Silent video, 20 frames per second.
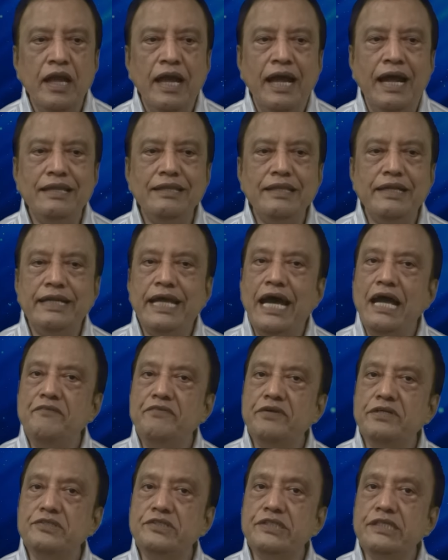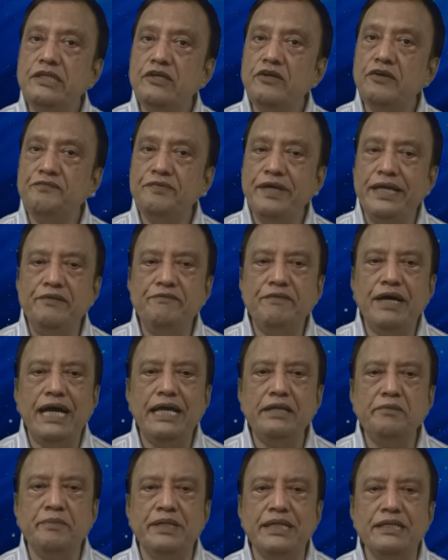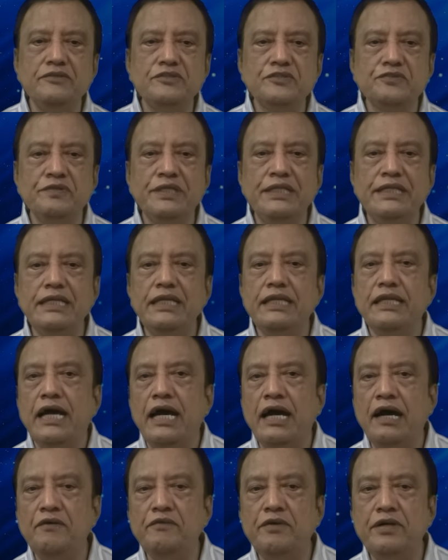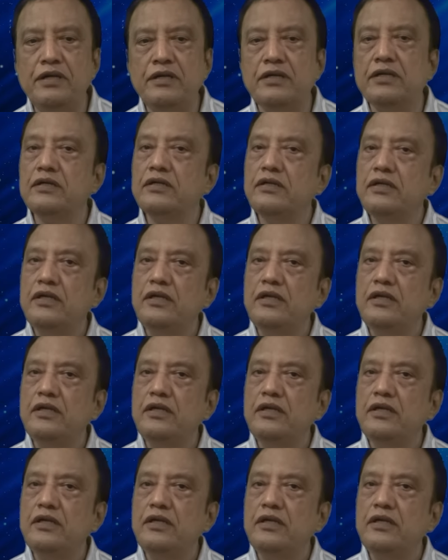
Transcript: and the diversity of environments within our